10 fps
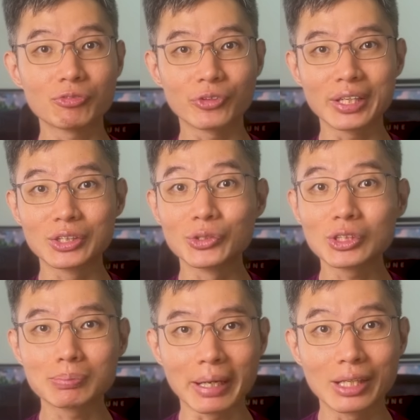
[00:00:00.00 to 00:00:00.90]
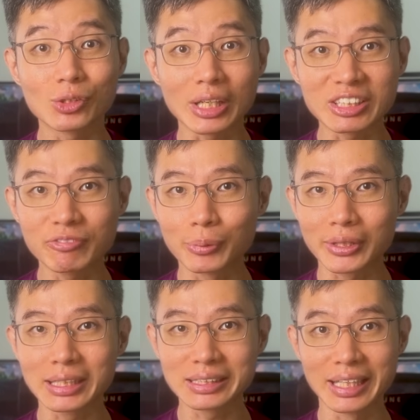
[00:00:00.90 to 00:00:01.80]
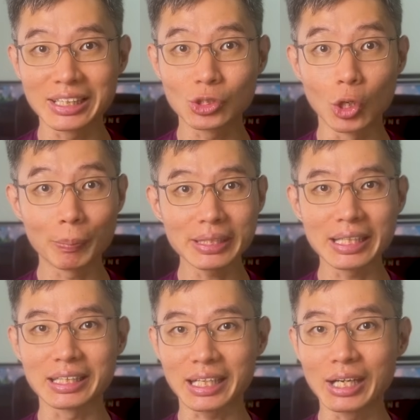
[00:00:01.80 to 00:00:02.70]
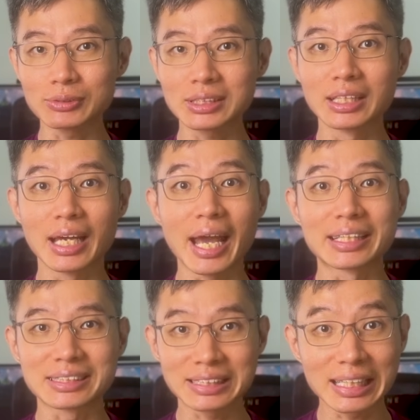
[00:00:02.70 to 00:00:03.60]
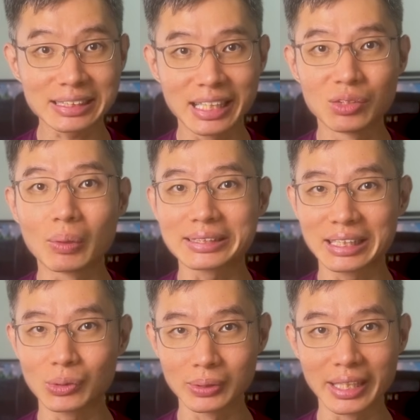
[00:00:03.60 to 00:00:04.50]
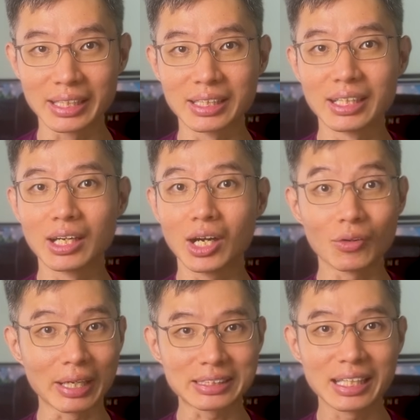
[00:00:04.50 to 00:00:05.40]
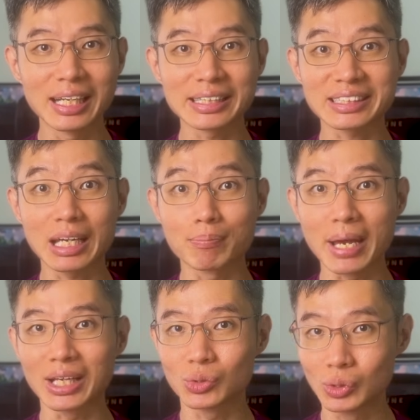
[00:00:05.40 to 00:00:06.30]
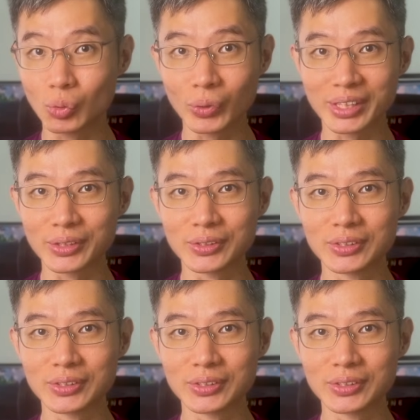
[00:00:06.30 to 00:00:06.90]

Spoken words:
free to use my Interactive Brokers link to open an account and start investing today. Alright, let's get back to the video.